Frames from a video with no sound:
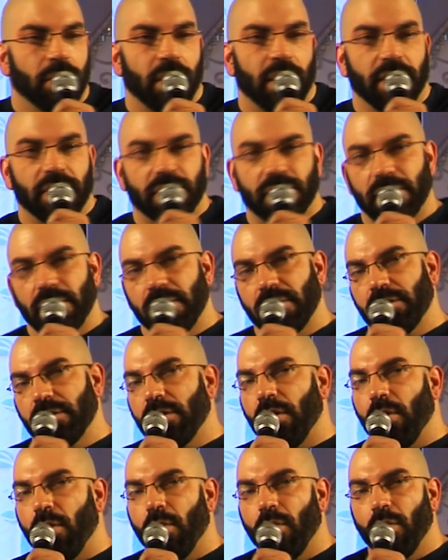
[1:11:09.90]
And I
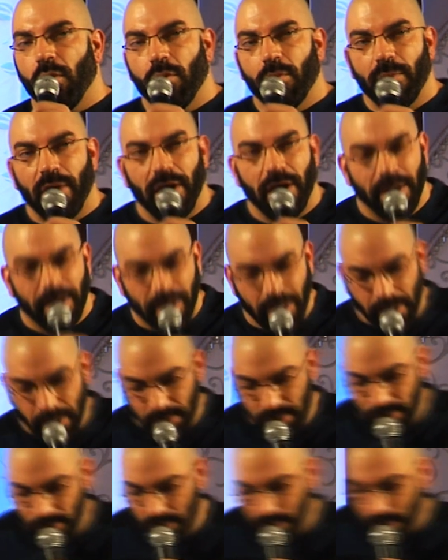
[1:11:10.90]
said, "No, Ma, I
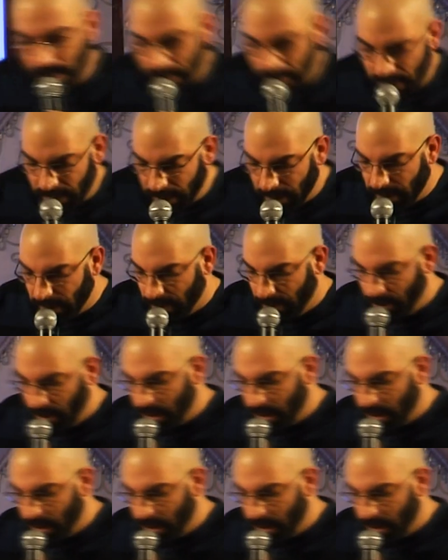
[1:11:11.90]
can't do that." I